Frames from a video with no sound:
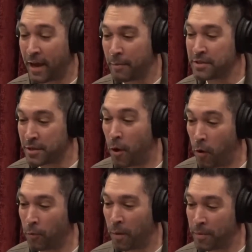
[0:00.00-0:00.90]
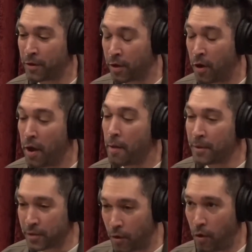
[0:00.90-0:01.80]
Yeah, it's an old one, but
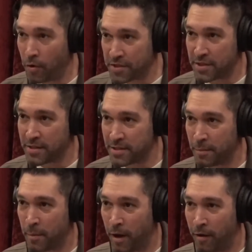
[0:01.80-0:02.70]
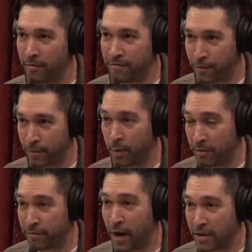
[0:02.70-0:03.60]
but the whole system of
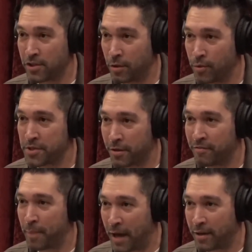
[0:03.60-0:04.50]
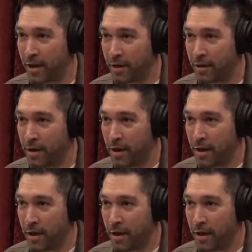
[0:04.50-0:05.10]
fractional reserve banking